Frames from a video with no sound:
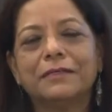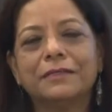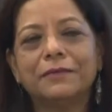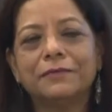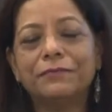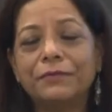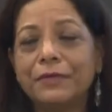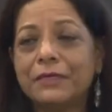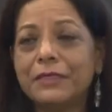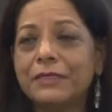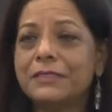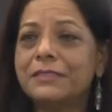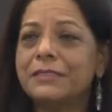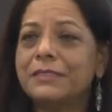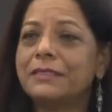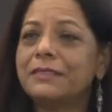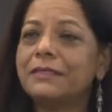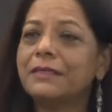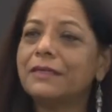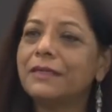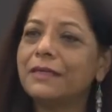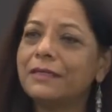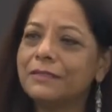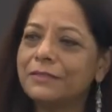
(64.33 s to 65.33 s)
the first
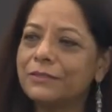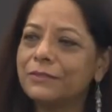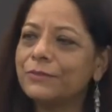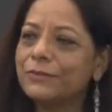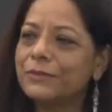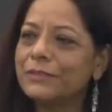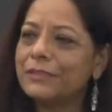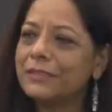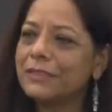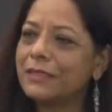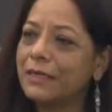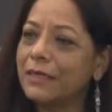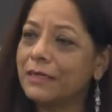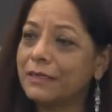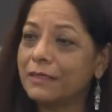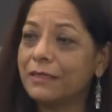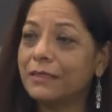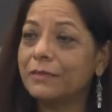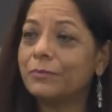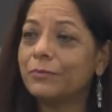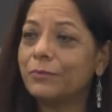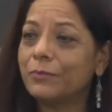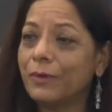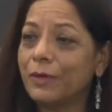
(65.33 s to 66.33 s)
thing that I do is that I
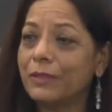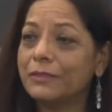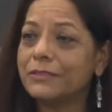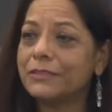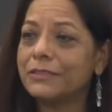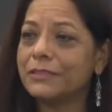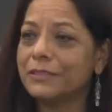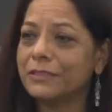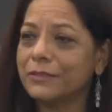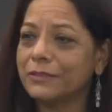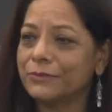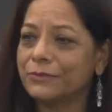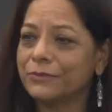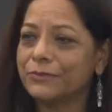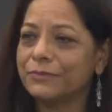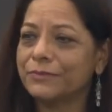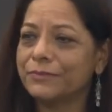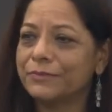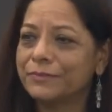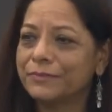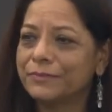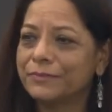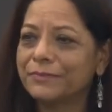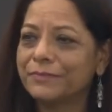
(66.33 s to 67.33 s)
keep watching you.
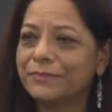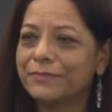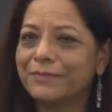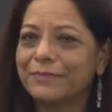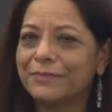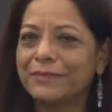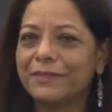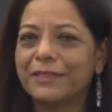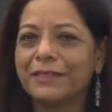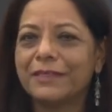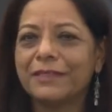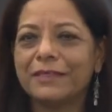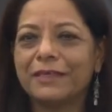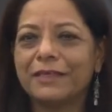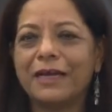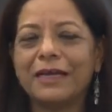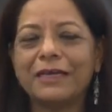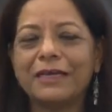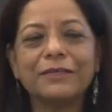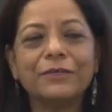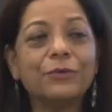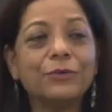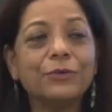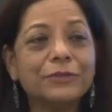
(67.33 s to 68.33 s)

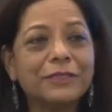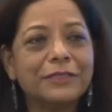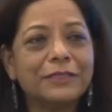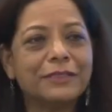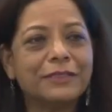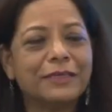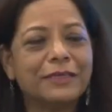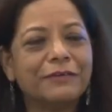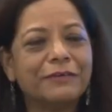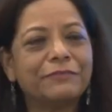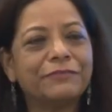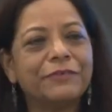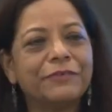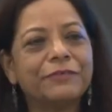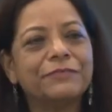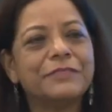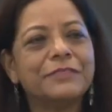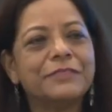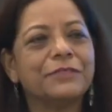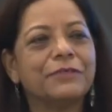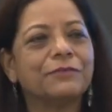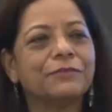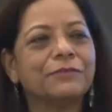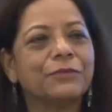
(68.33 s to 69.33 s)
I know that there are
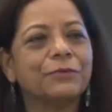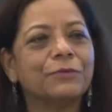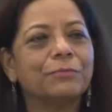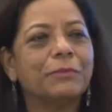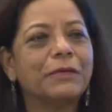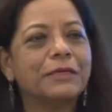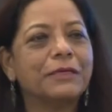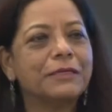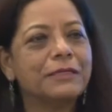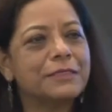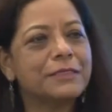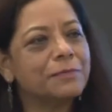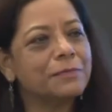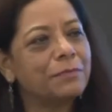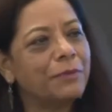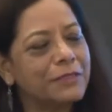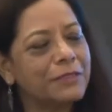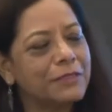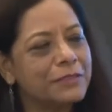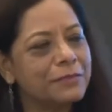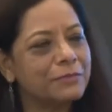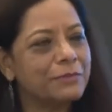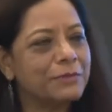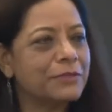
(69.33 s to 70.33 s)
50 of you, but it is
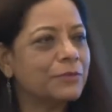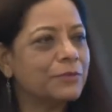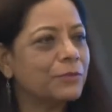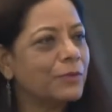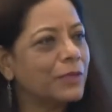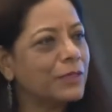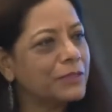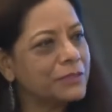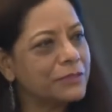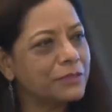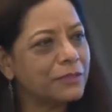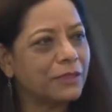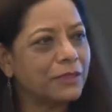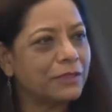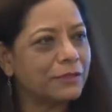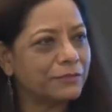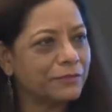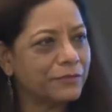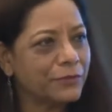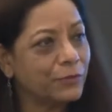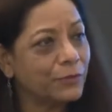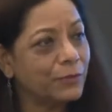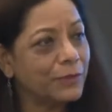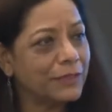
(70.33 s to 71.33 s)
possible to watch all
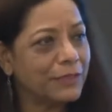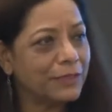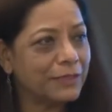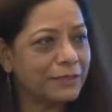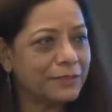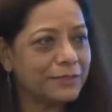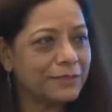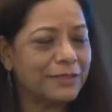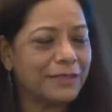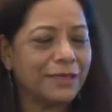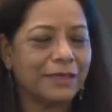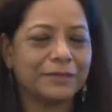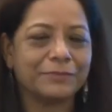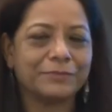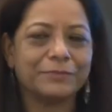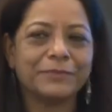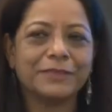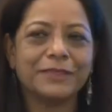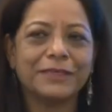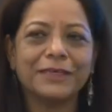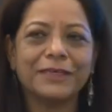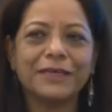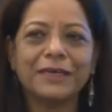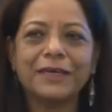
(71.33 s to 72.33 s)
of you one at a time.
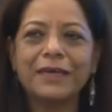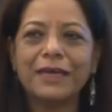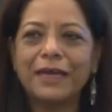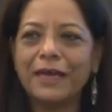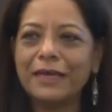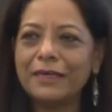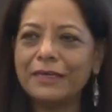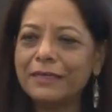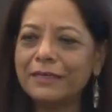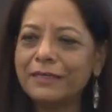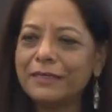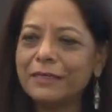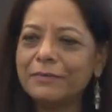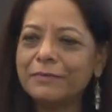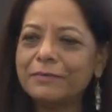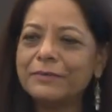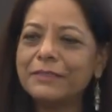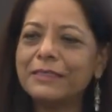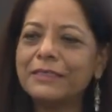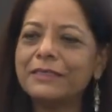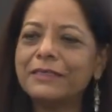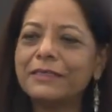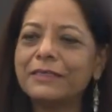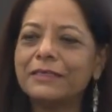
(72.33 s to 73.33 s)
And I keep
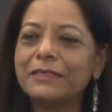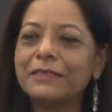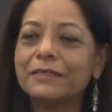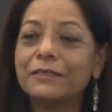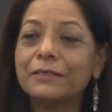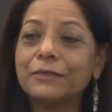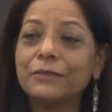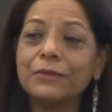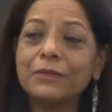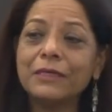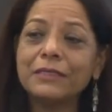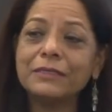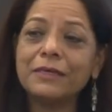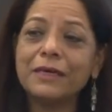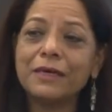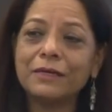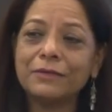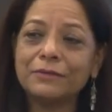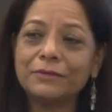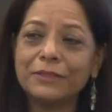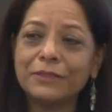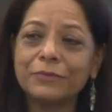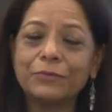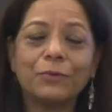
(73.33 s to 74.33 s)
thinking, look at
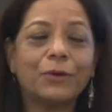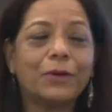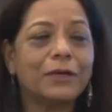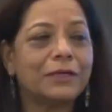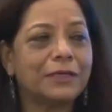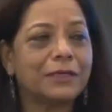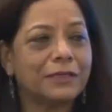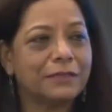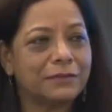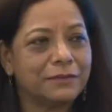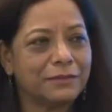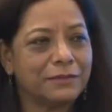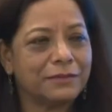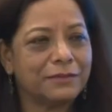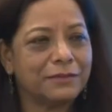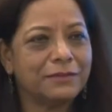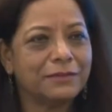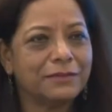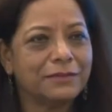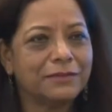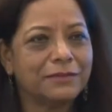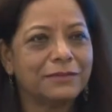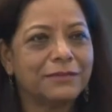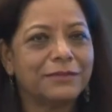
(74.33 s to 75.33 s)
how they walk in.
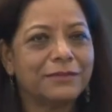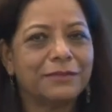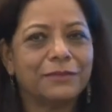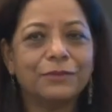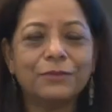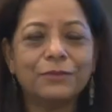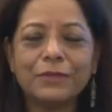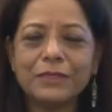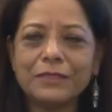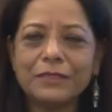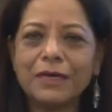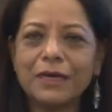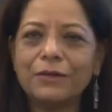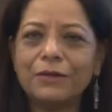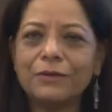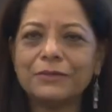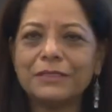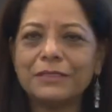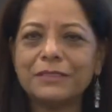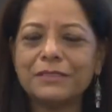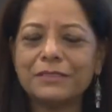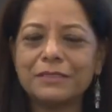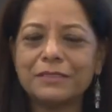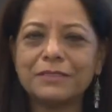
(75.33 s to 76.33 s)
Look at how
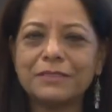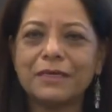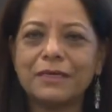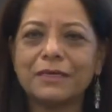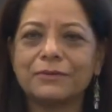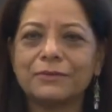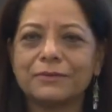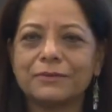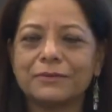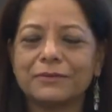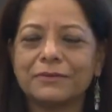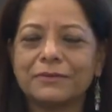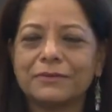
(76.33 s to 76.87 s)
they sit down.